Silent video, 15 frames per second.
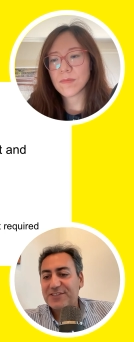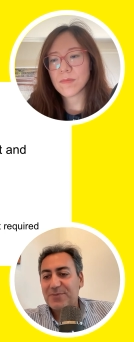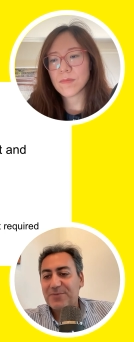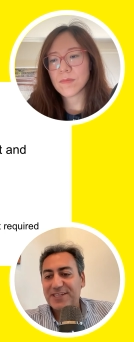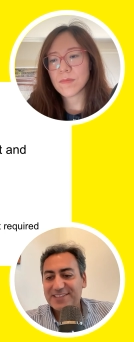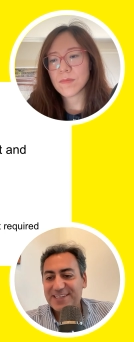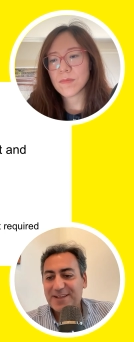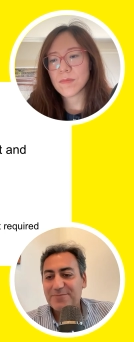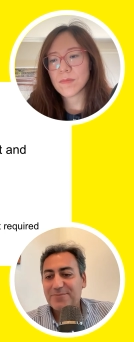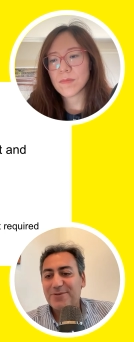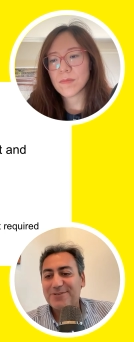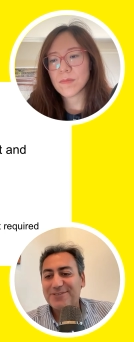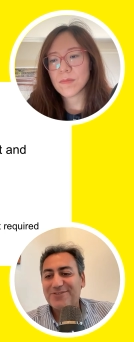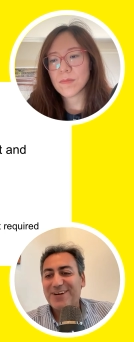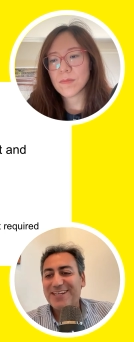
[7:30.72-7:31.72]
Speaker 1: some
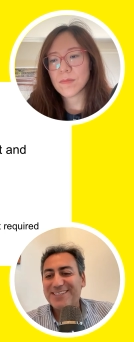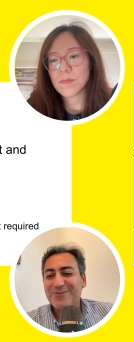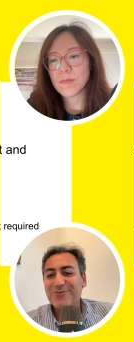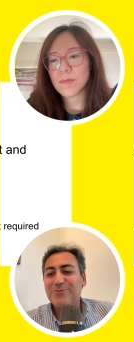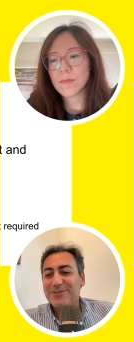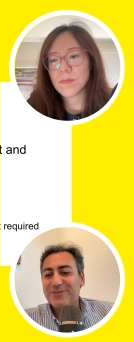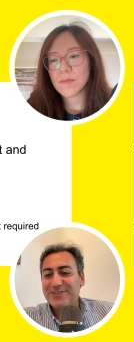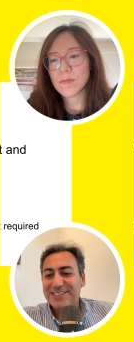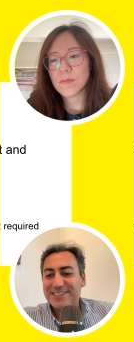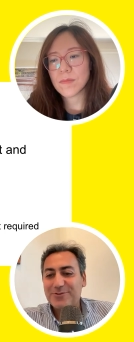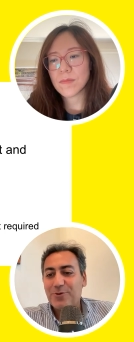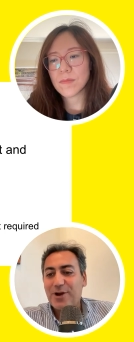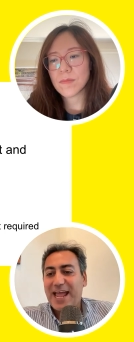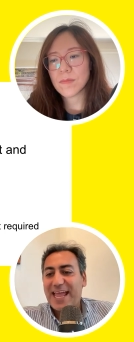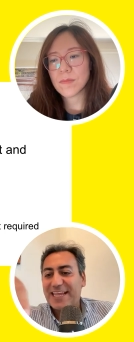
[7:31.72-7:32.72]
examples, right? So which is
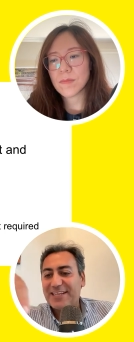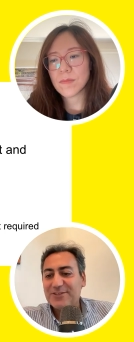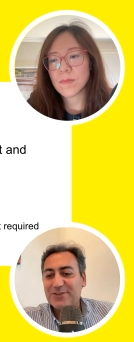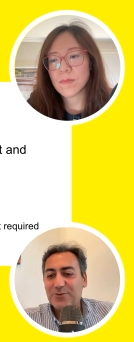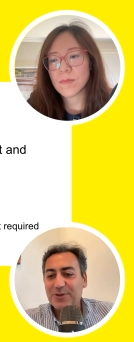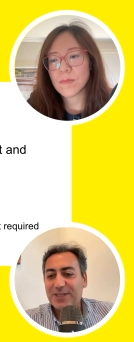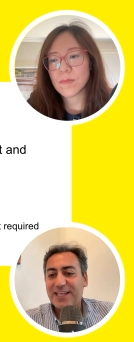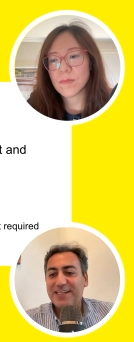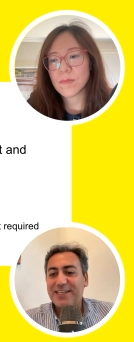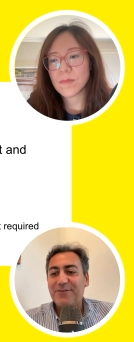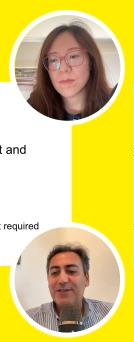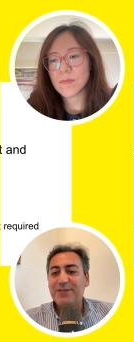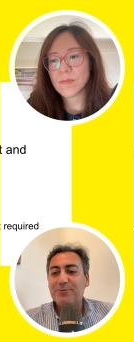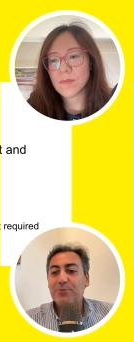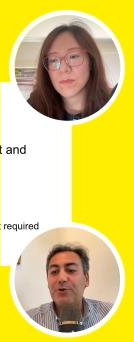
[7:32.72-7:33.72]
RAG. So we can
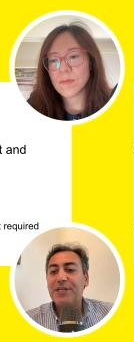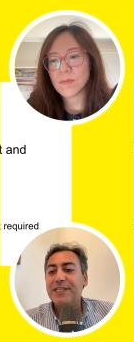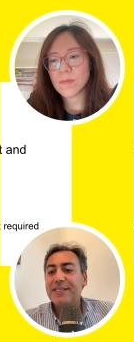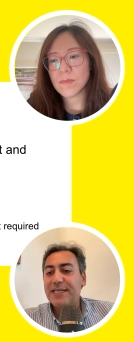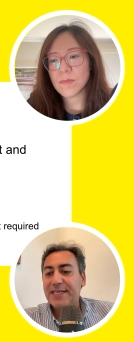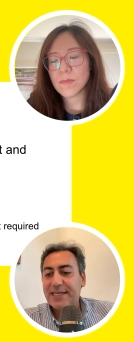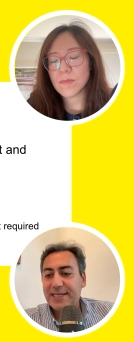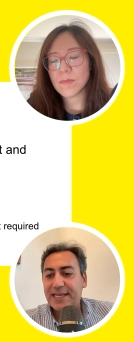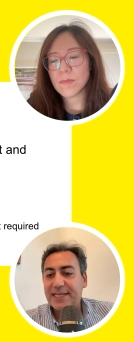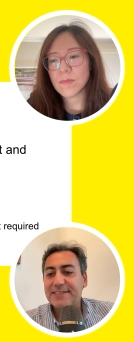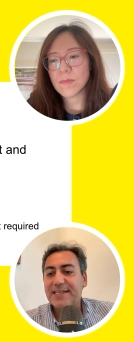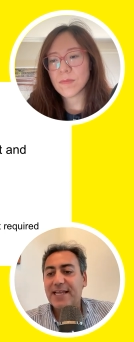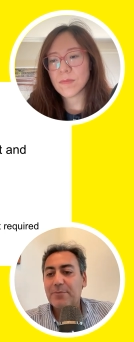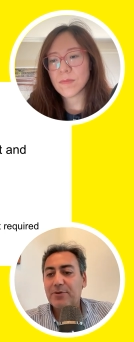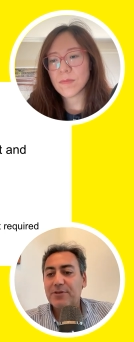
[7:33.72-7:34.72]
even bring the
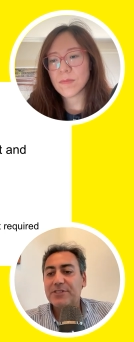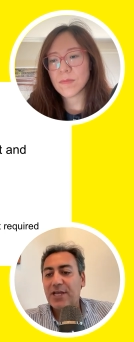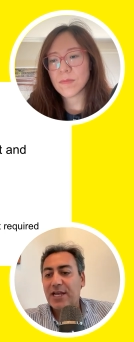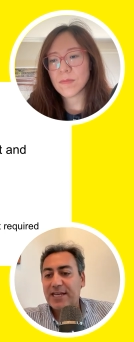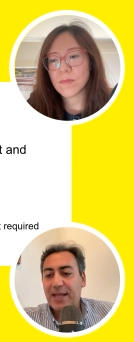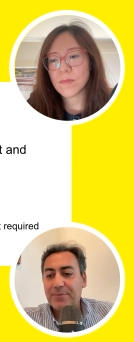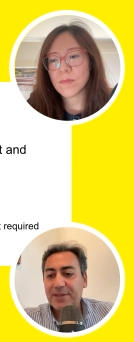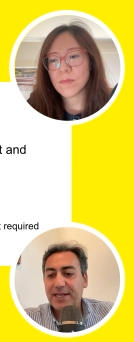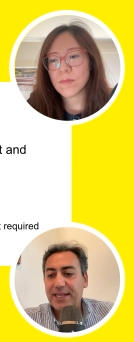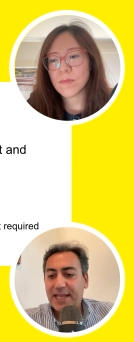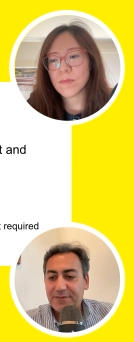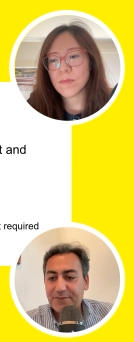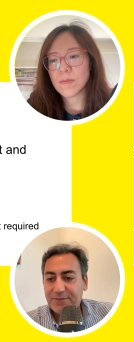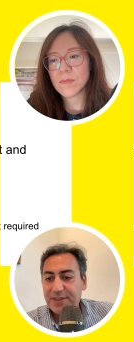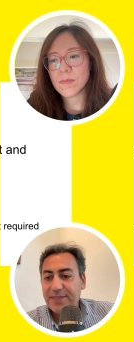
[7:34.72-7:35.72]
examples dynamically
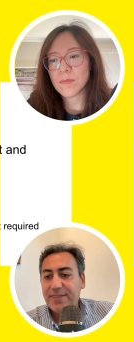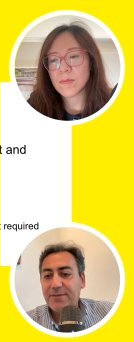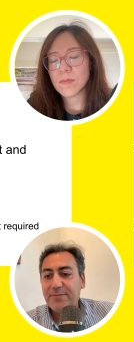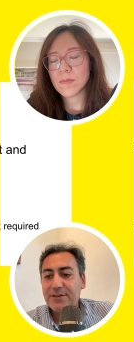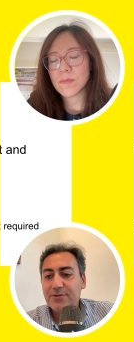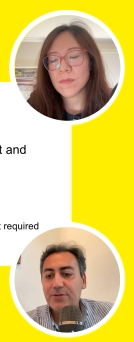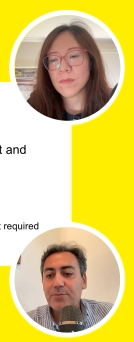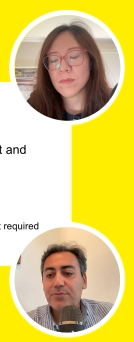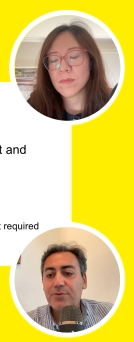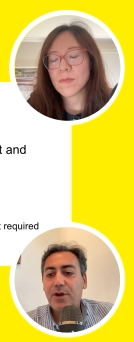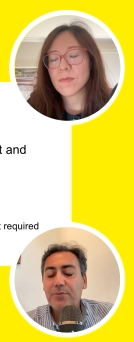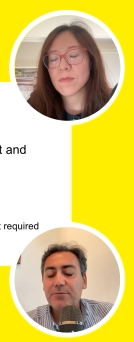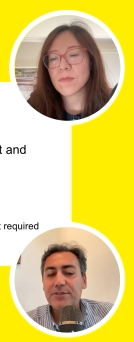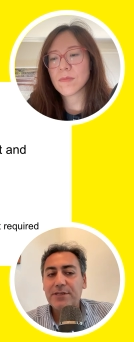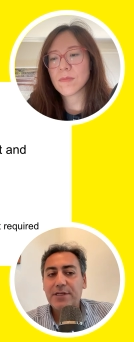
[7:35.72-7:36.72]
and feed them into the
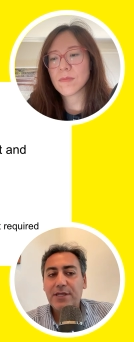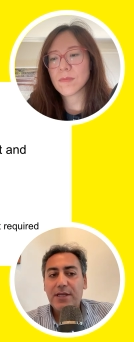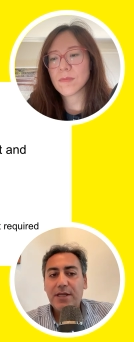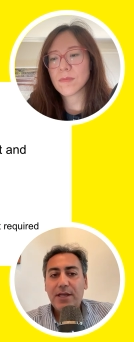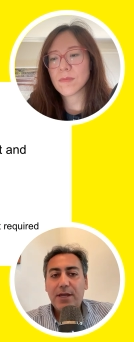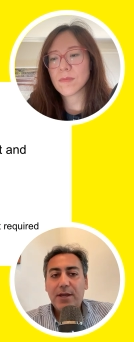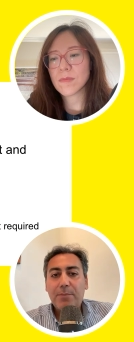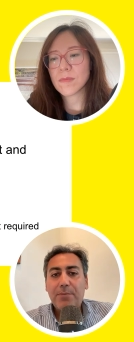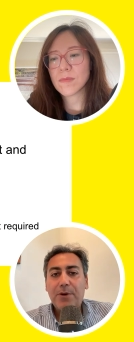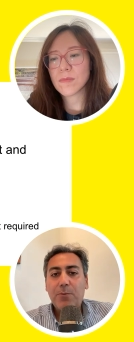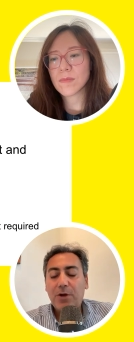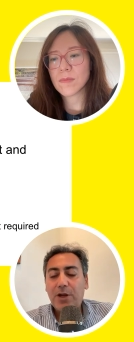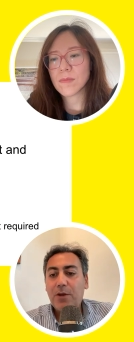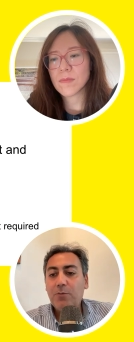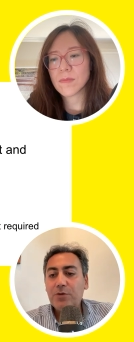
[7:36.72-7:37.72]
prompt. But
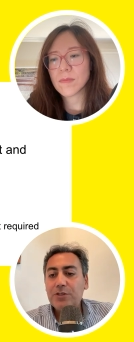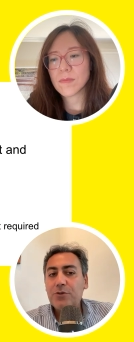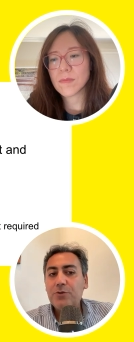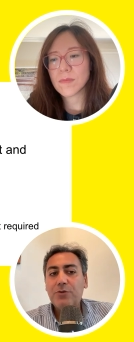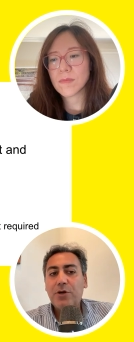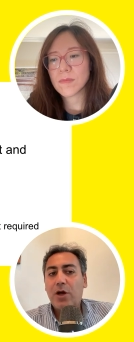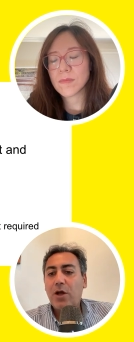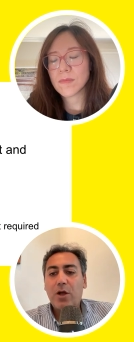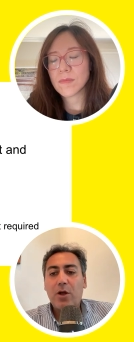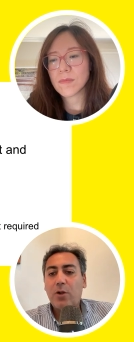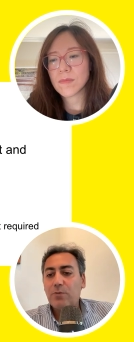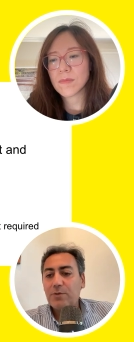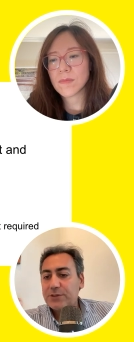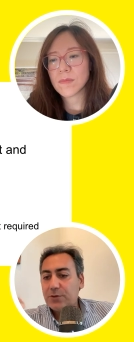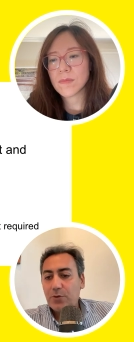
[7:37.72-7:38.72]
what I would do, I
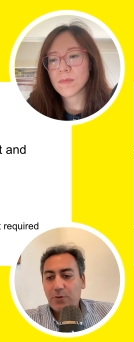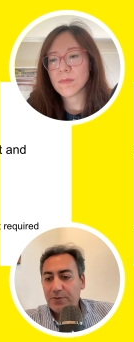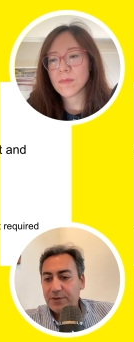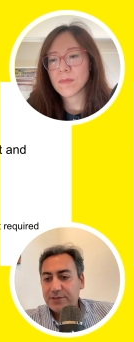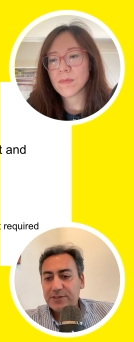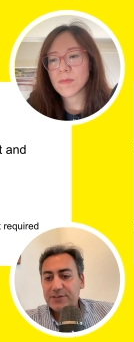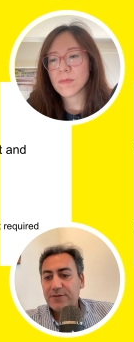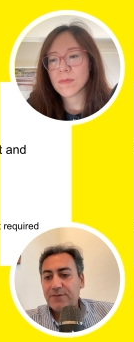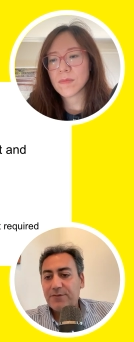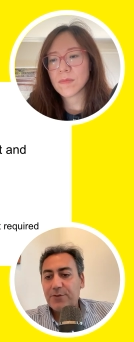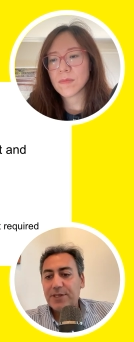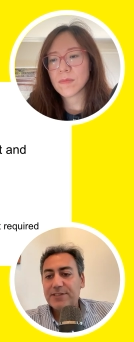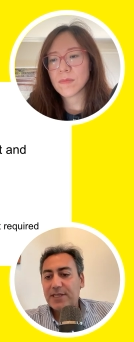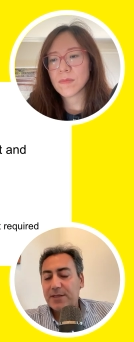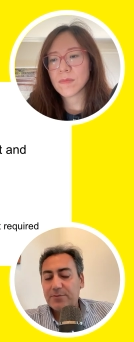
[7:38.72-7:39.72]
always go with just a few
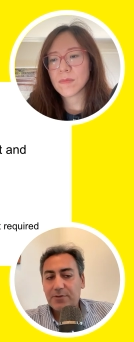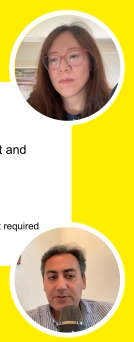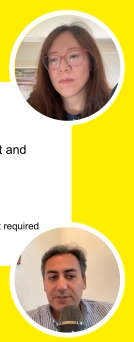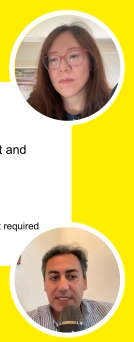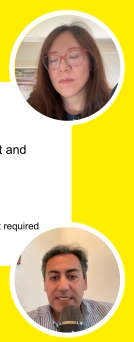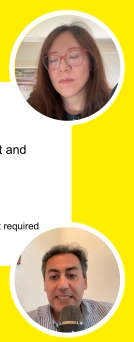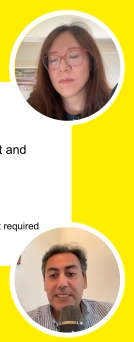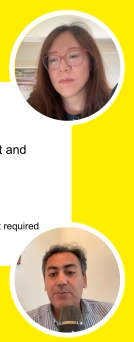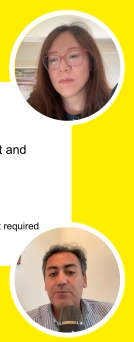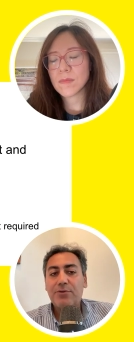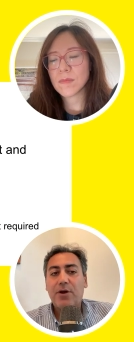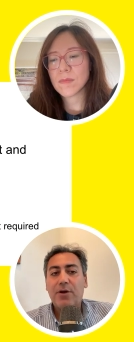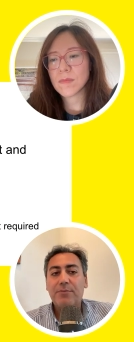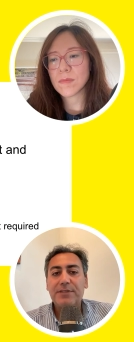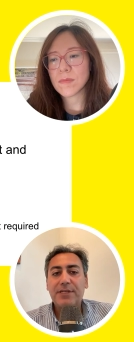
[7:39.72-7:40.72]
examples in the
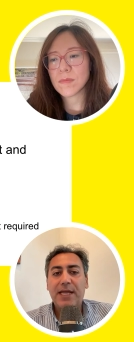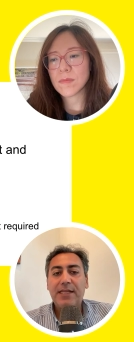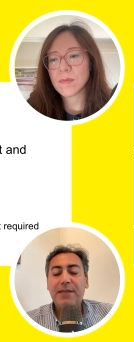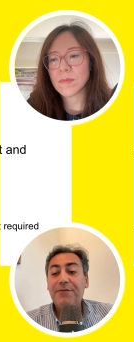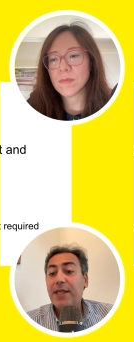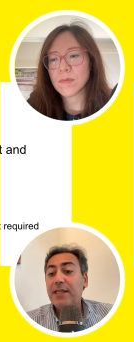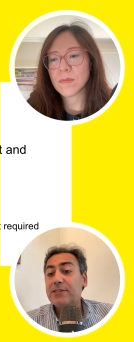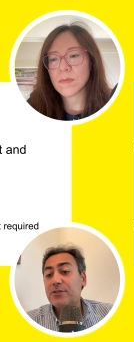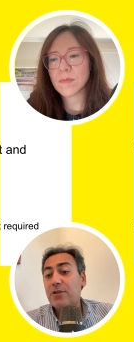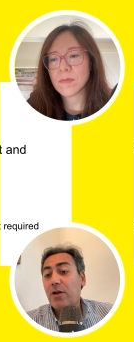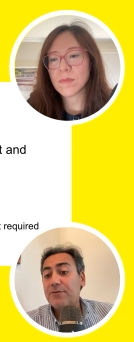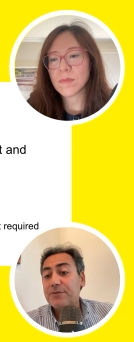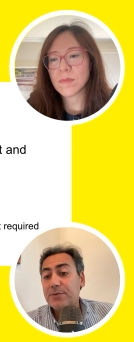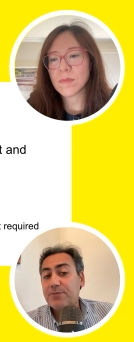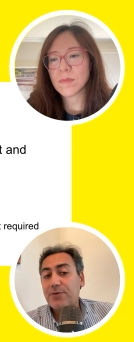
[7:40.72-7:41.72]
prompt. And if that
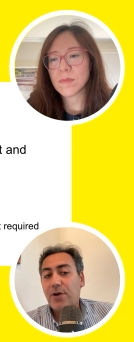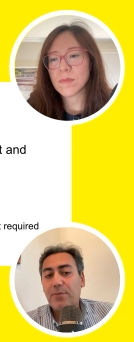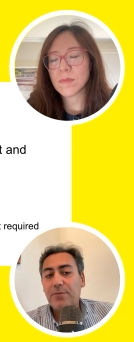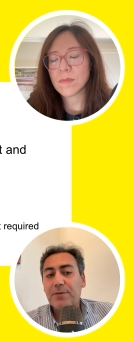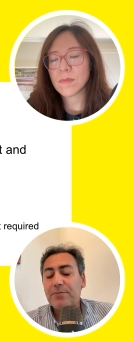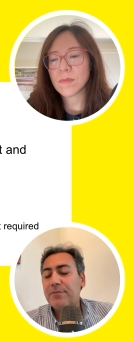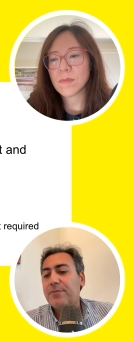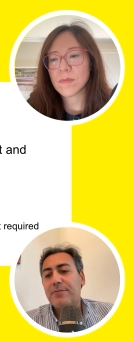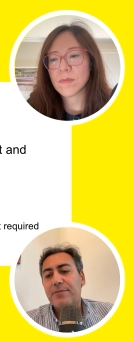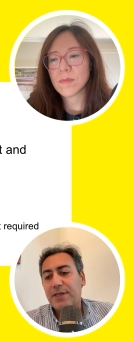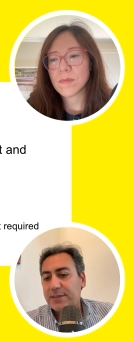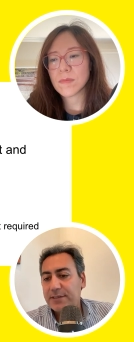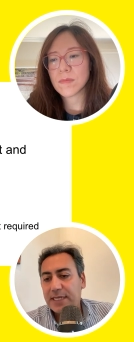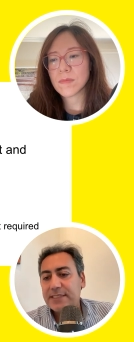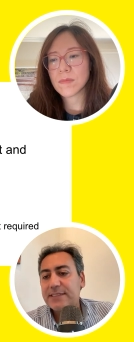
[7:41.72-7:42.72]
solves the problem,
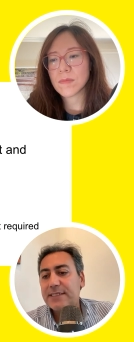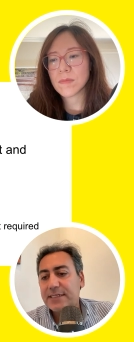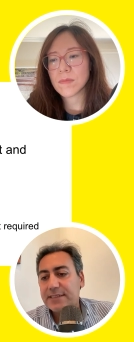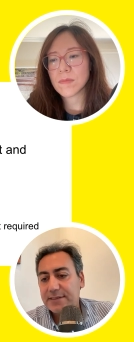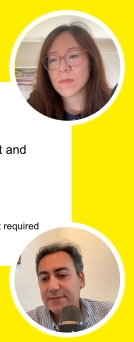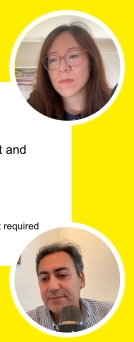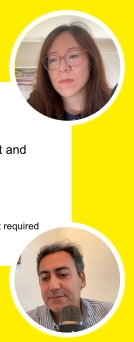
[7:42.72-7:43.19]
then that's it.